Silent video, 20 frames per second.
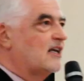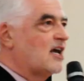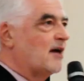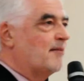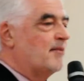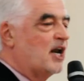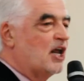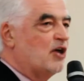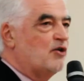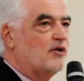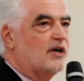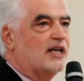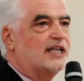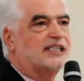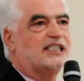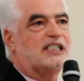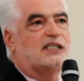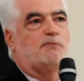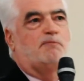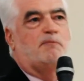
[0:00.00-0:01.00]
coming out in
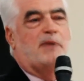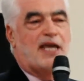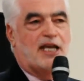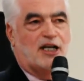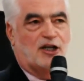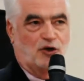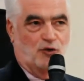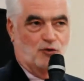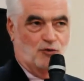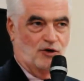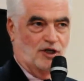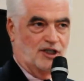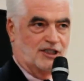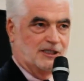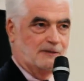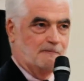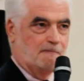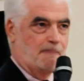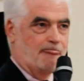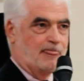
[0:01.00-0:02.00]
spade loads
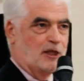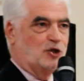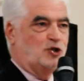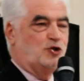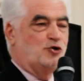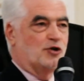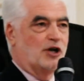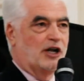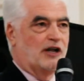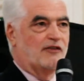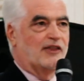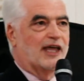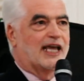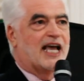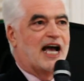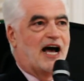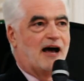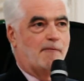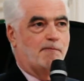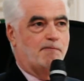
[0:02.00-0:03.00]
during the
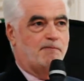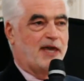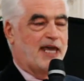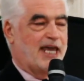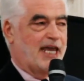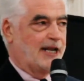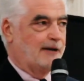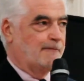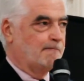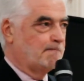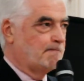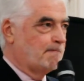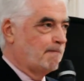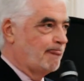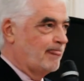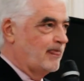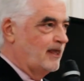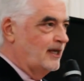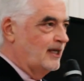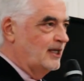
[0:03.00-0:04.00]
campaign.
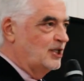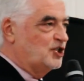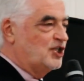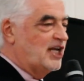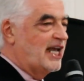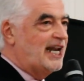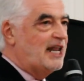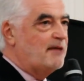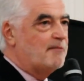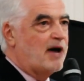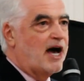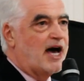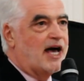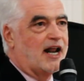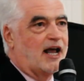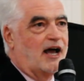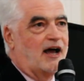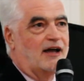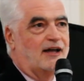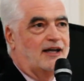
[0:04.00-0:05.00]
Jenny
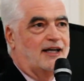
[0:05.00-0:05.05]
Mara,